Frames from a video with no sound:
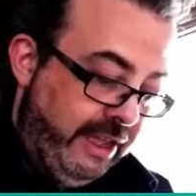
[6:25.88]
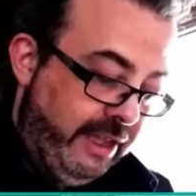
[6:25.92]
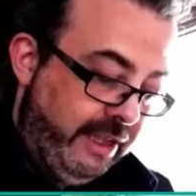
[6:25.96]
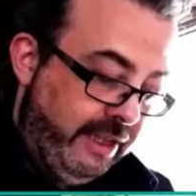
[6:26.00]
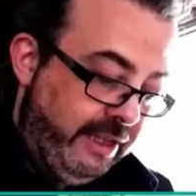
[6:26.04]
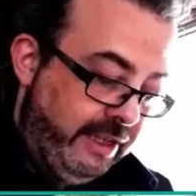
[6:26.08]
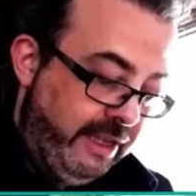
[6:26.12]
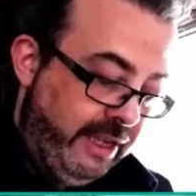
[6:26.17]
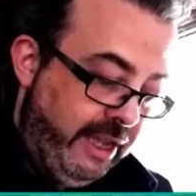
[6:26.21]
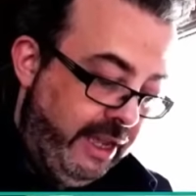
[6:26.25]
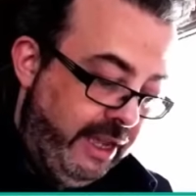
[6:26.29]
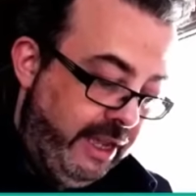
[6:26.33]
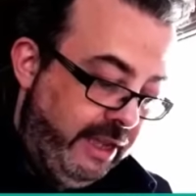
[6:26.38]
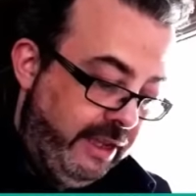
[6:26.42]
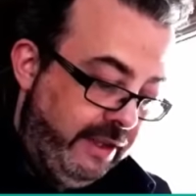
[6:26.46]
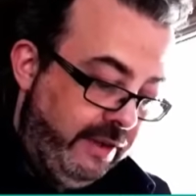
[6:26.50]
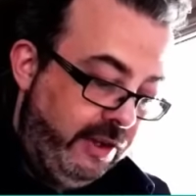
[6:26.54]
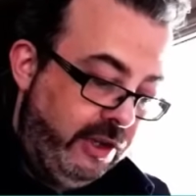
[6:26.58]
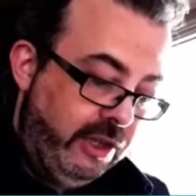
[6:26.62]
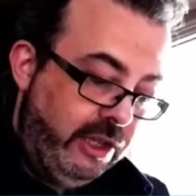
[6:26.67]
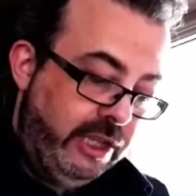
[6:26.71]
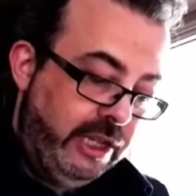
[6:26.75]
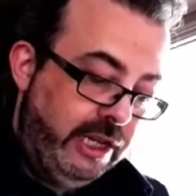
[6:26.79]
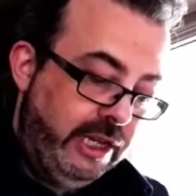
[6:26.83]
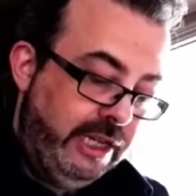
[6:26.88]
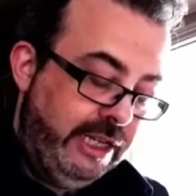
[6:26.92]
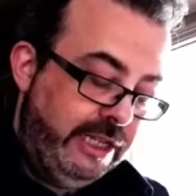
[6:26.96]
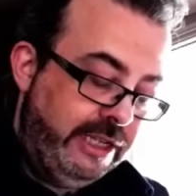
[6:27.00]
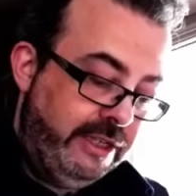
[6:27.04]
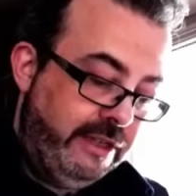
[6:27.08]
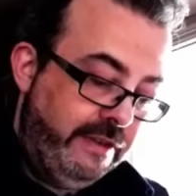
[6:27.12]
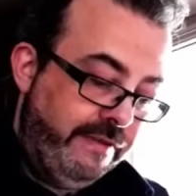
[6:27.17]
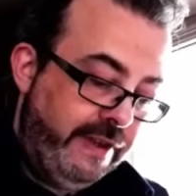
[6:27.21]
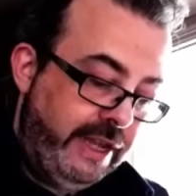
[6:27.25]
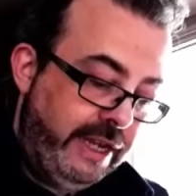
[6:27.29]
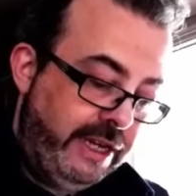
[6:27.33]
Yeah, you've got the list of
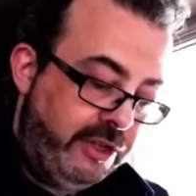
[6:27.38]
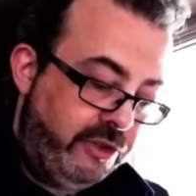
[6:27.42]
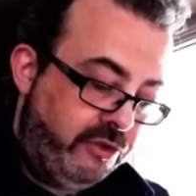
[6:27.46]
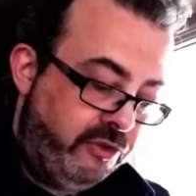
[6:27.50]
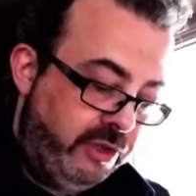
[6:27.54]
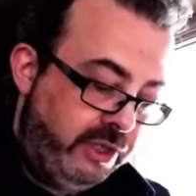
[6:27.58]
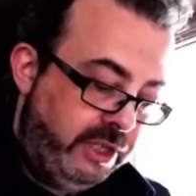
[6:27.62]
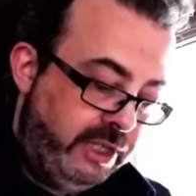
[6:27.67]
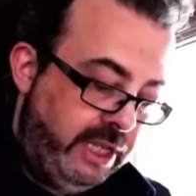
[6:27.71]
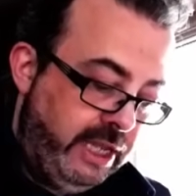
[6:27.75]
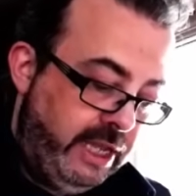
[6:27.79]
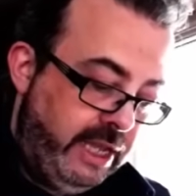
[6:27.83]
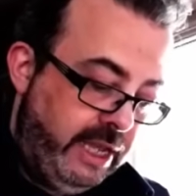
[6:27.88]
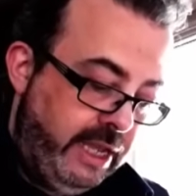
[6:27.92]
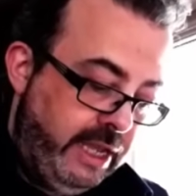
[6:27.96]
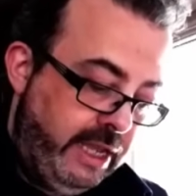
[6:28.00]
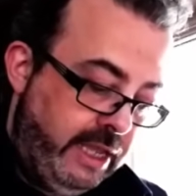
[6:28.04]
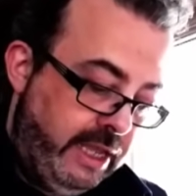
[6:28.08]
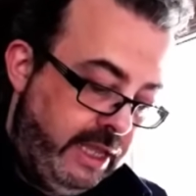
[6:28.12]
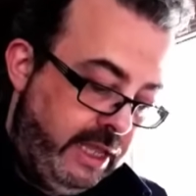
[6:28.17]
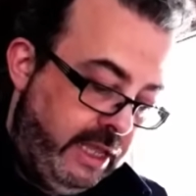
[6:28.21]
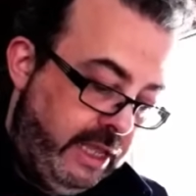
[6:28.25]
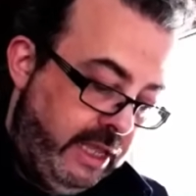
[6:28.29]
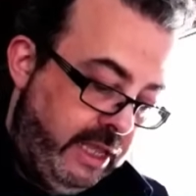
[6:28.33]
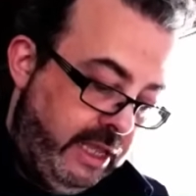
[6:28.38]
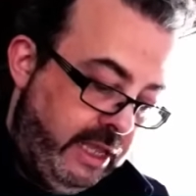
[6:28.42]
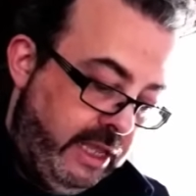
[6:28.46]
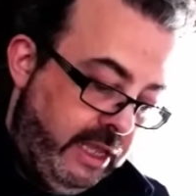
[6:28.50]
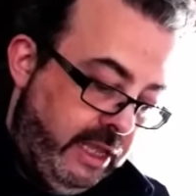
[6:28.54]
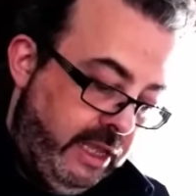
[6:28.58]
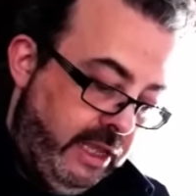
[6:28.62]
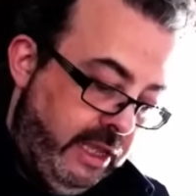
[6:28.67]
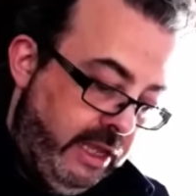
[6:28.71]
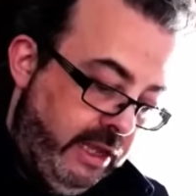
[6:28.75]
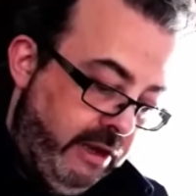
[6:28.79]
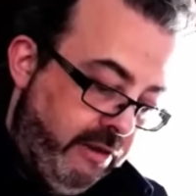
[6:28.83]
extras there.
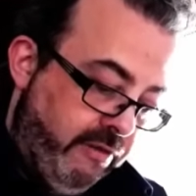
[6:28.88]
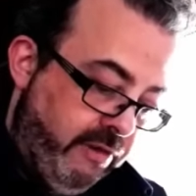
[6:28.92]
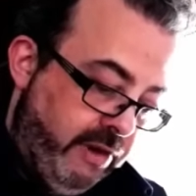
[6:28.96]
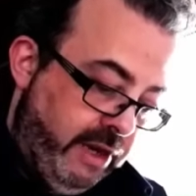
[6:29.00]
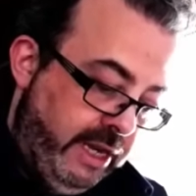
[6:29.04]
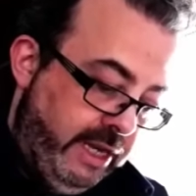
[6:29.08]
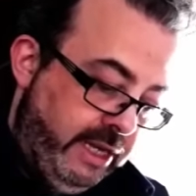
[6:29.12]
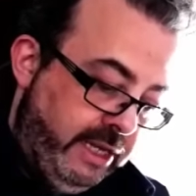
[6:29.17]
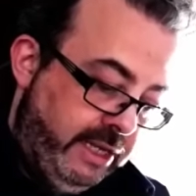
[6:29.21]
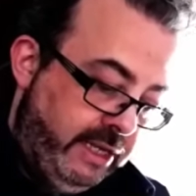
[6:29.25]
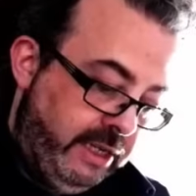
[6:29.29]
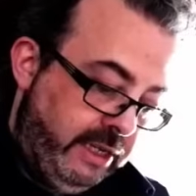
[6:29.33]
Great.